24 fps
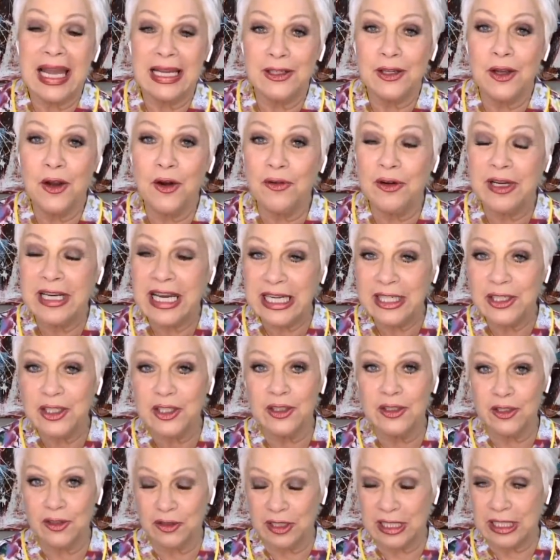at
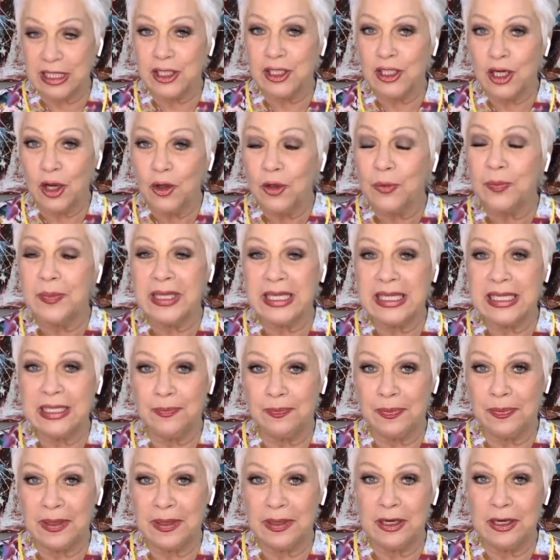Coronation Street and told me
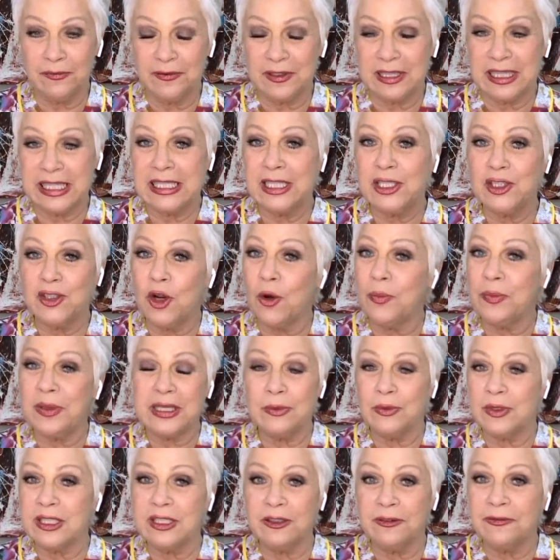he'd been offered this job and
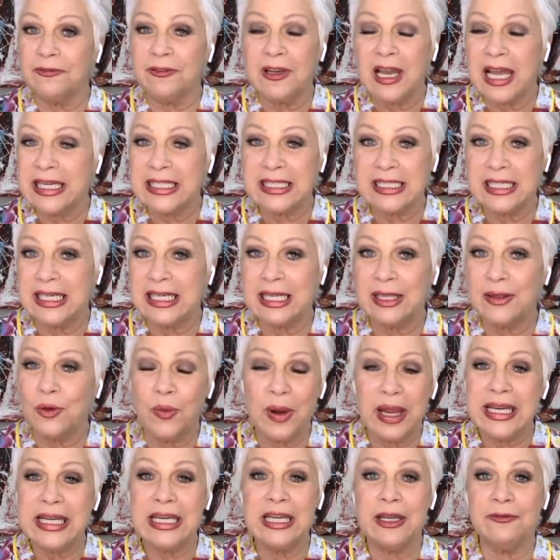it was to fly to
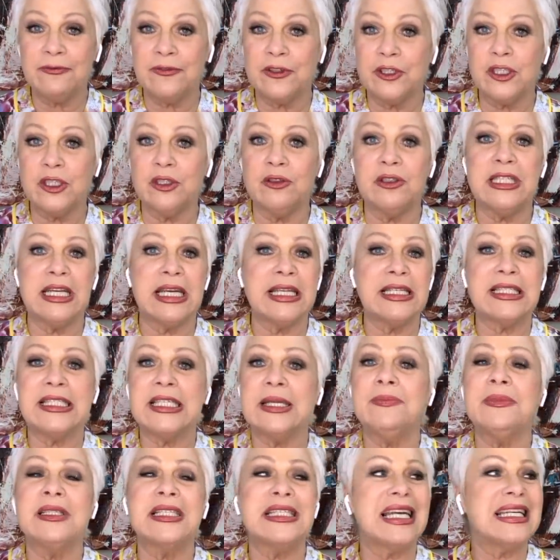Lithuania for two days.
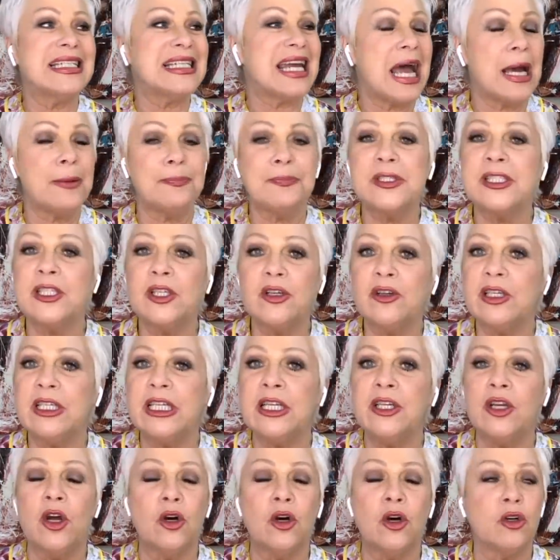Tim said,
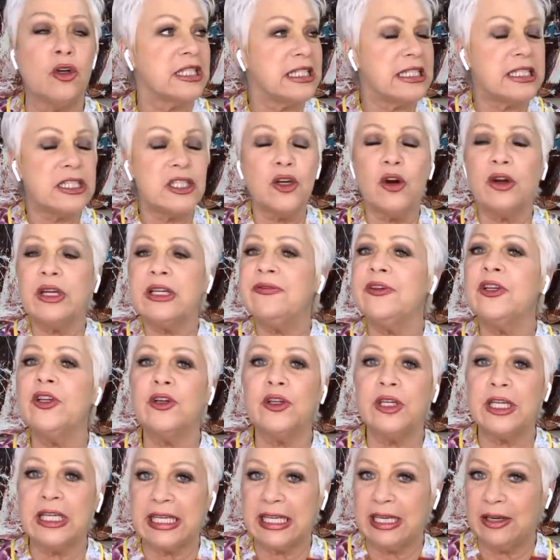absolutely not. He's not even
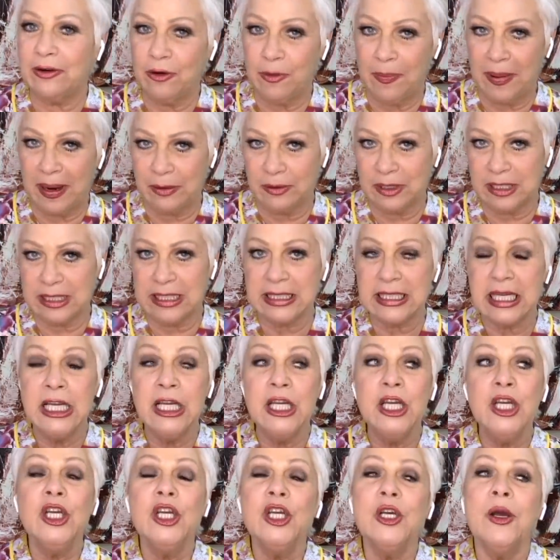going to hear about it.
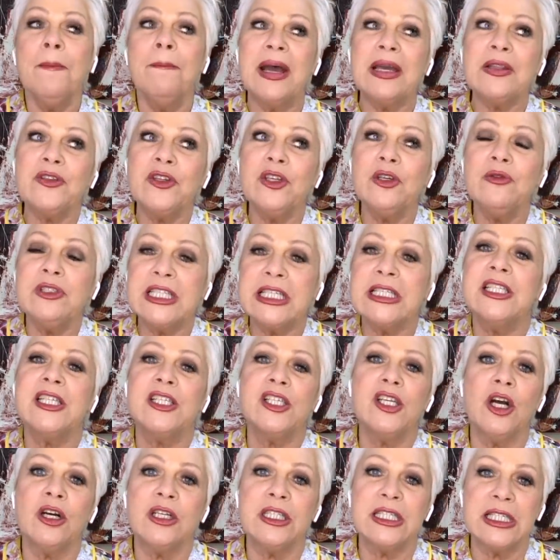Matthew did
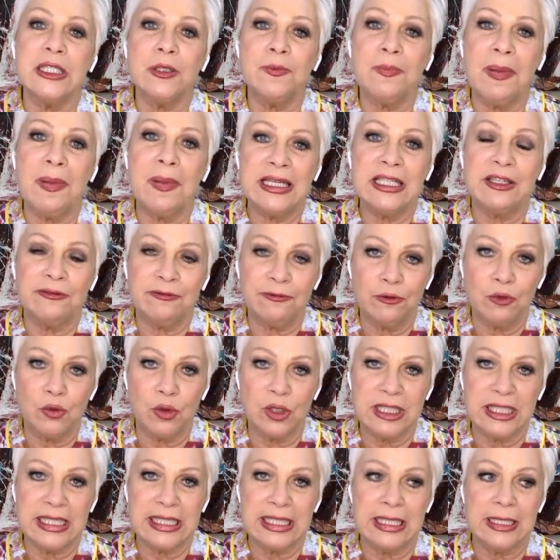start his band at
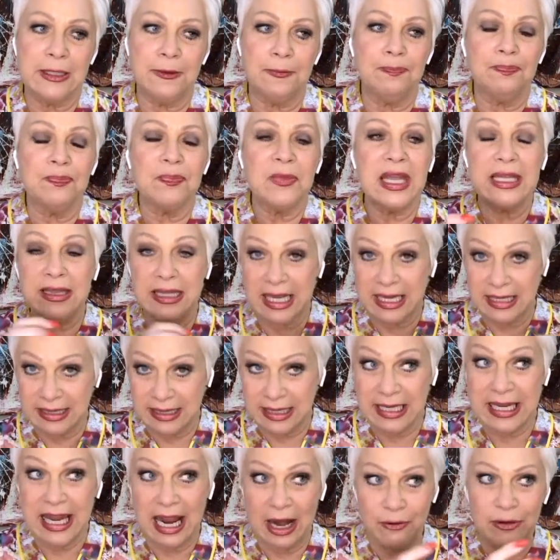fourteen in, in
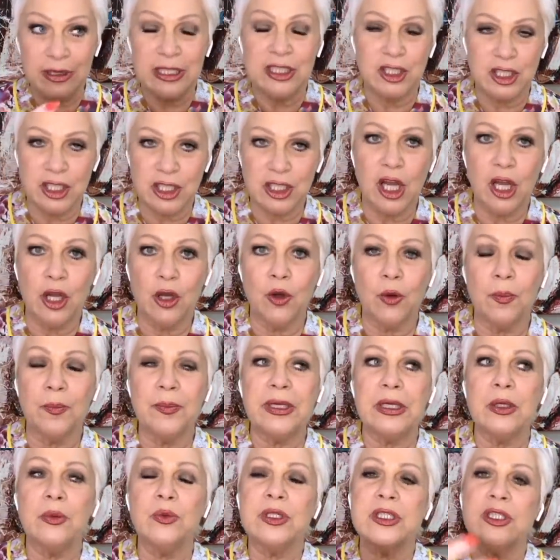the garage at home,
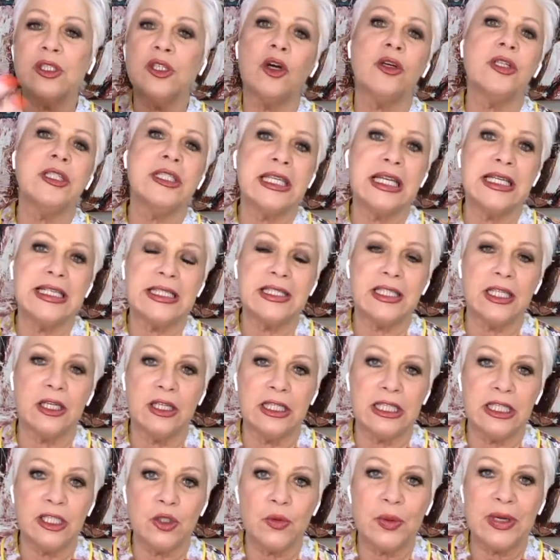but it was not until his
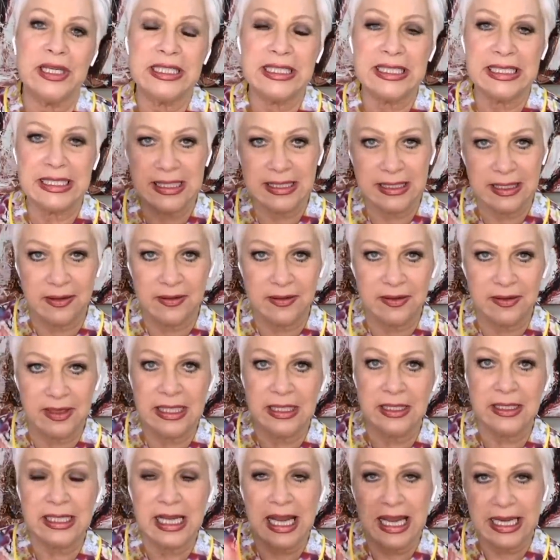early twenties that
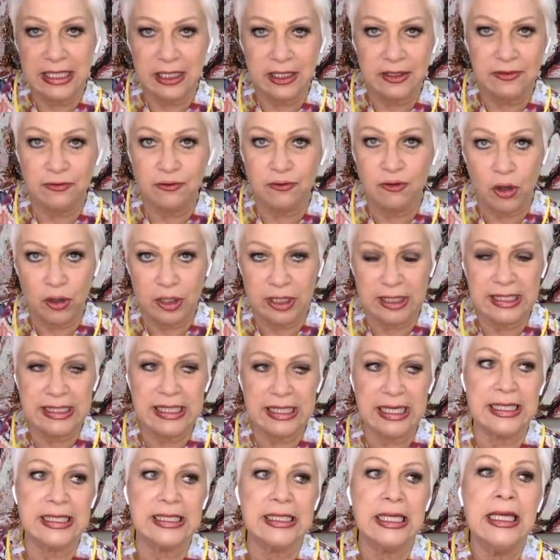things kind of
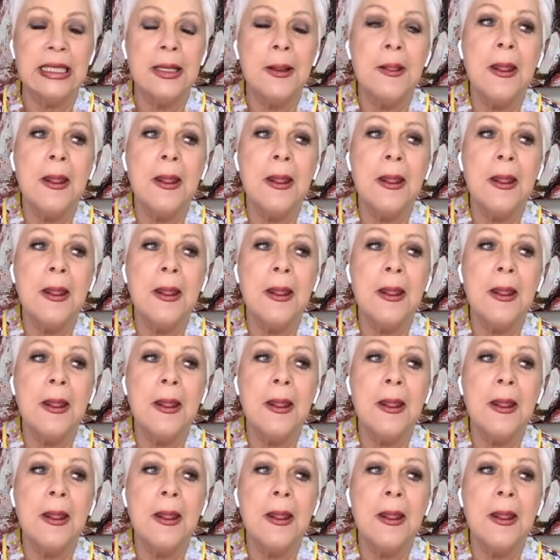rocketed.